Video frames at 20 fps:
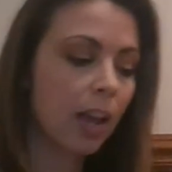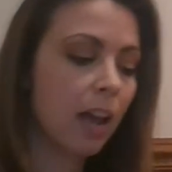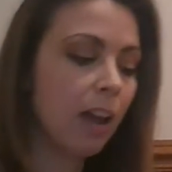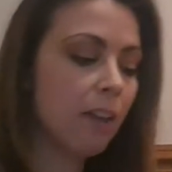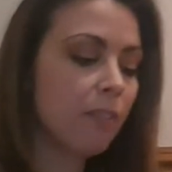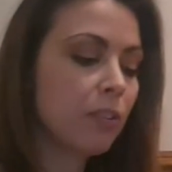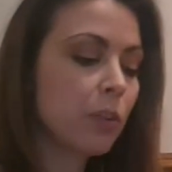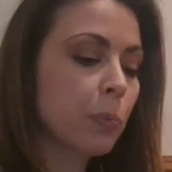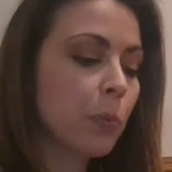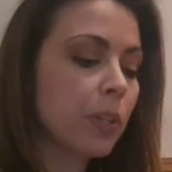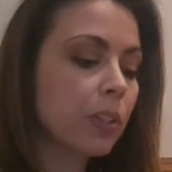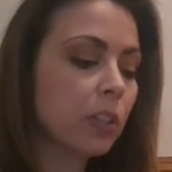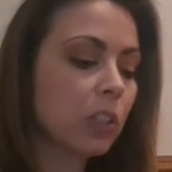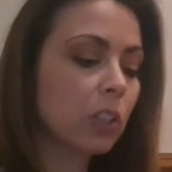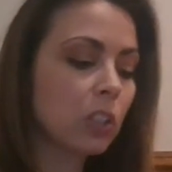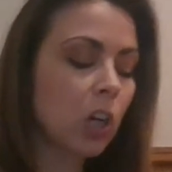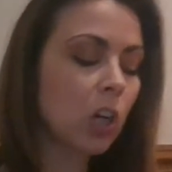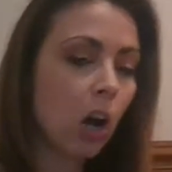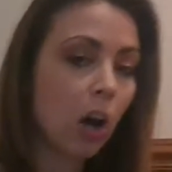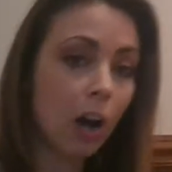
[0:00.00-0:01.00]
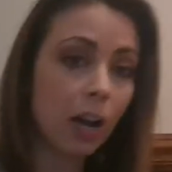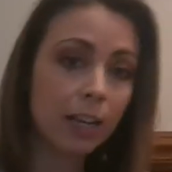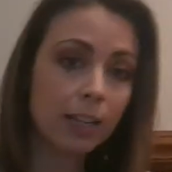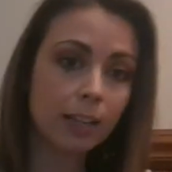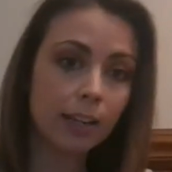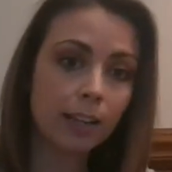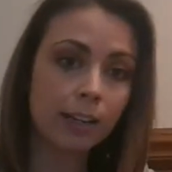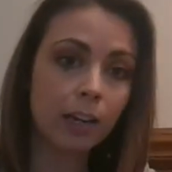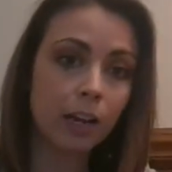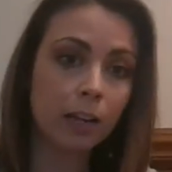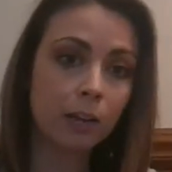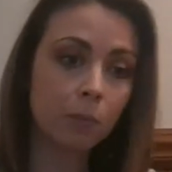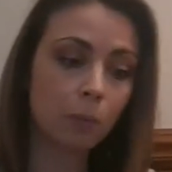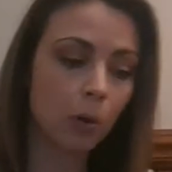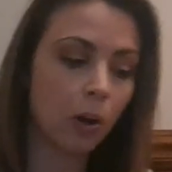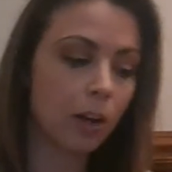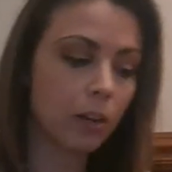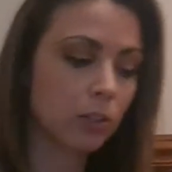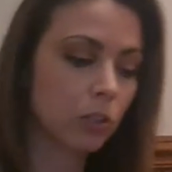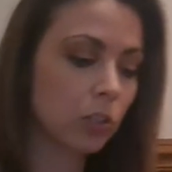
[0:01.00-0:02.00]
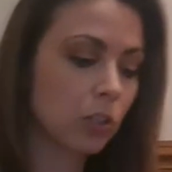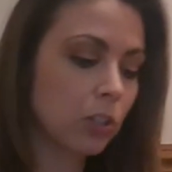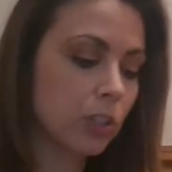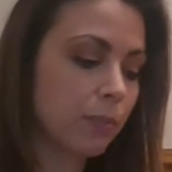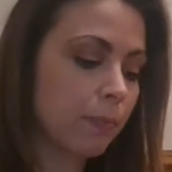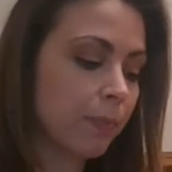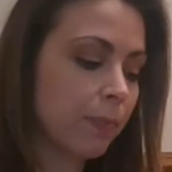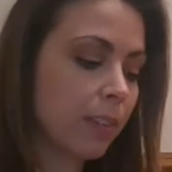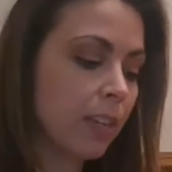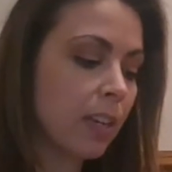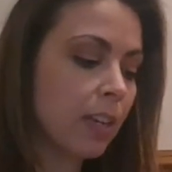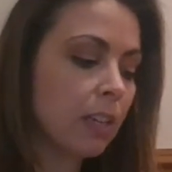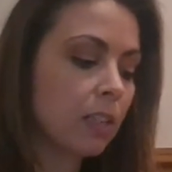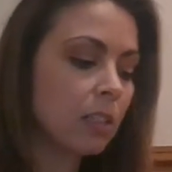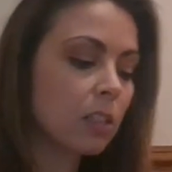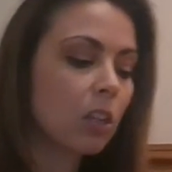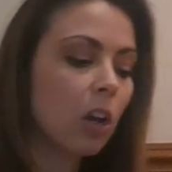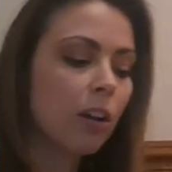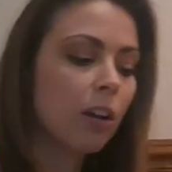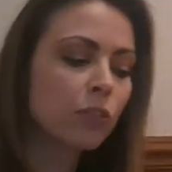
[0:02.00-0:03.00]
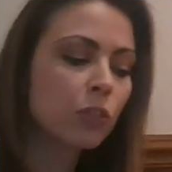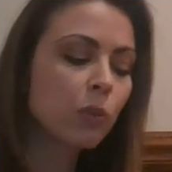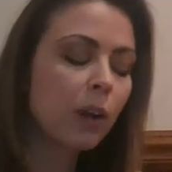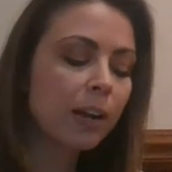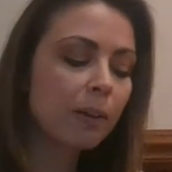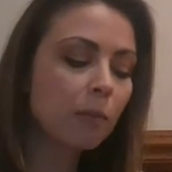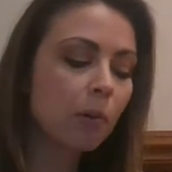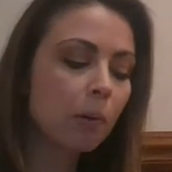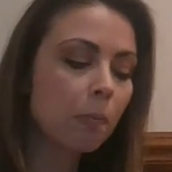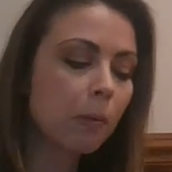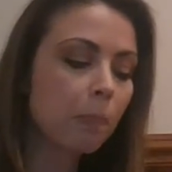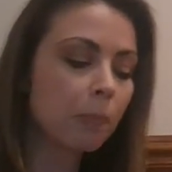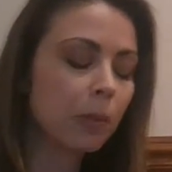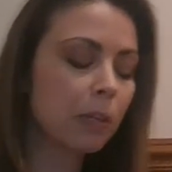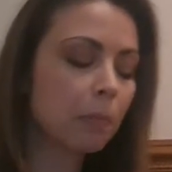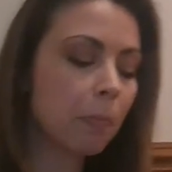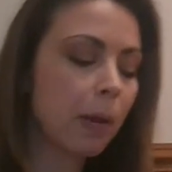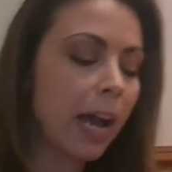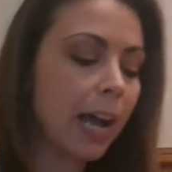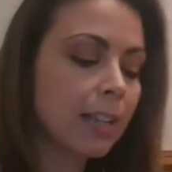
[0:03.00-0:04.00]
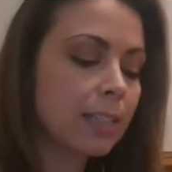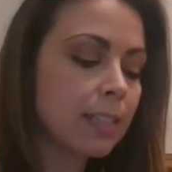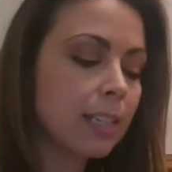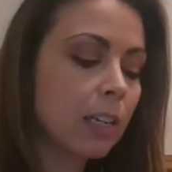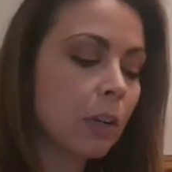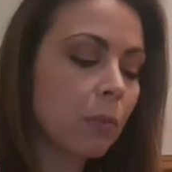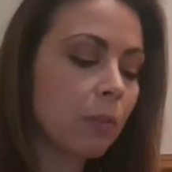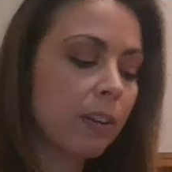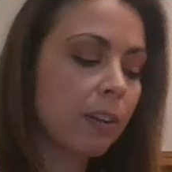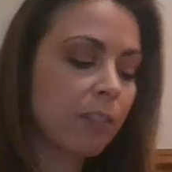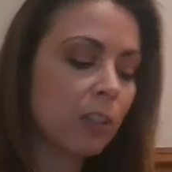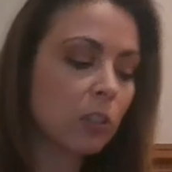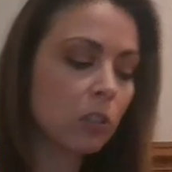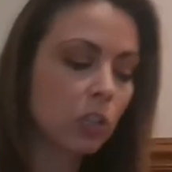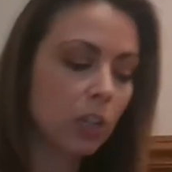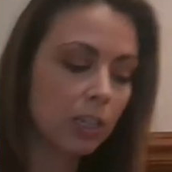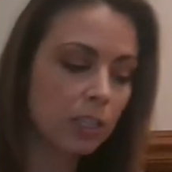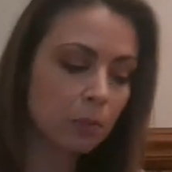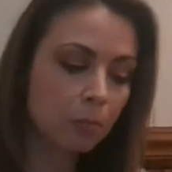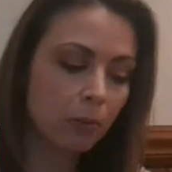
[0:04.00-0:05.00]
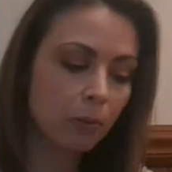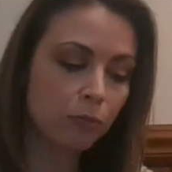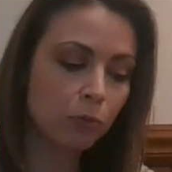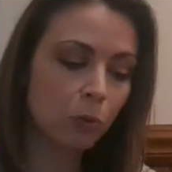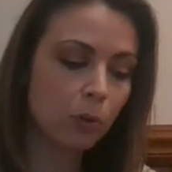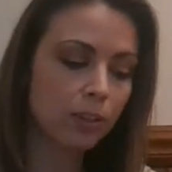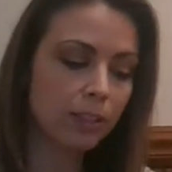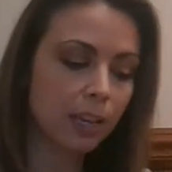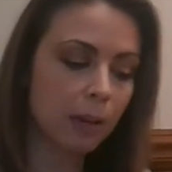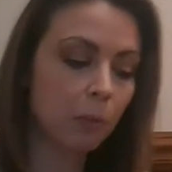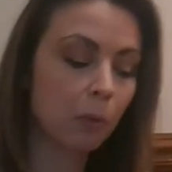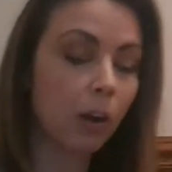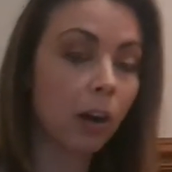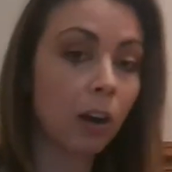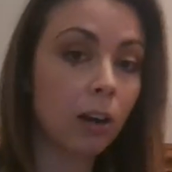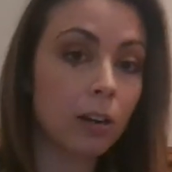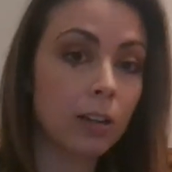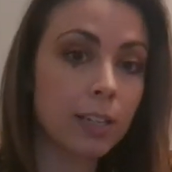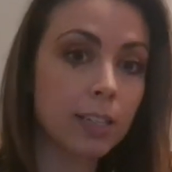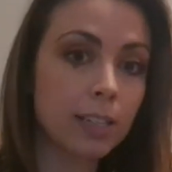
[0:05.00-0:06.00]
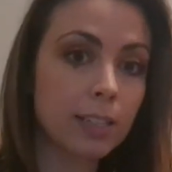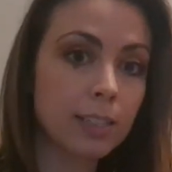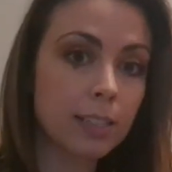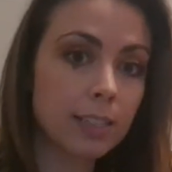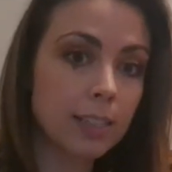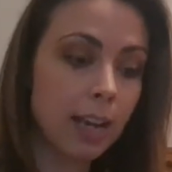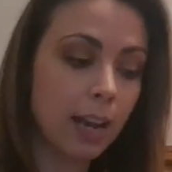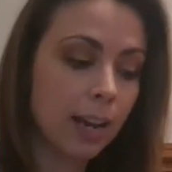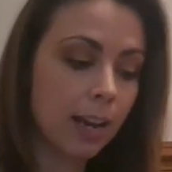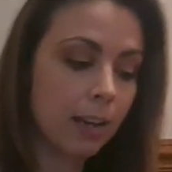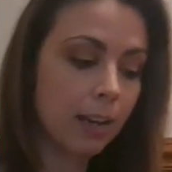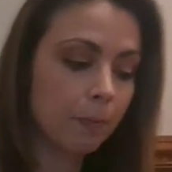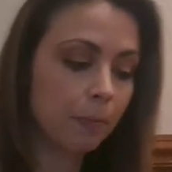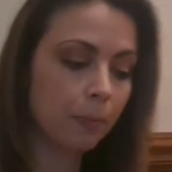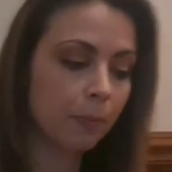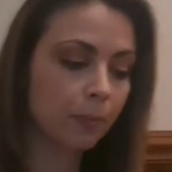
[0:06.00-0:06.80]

Everyone looked hot and unwashed. Soft Rain remembered passing a river just before they were herded inside.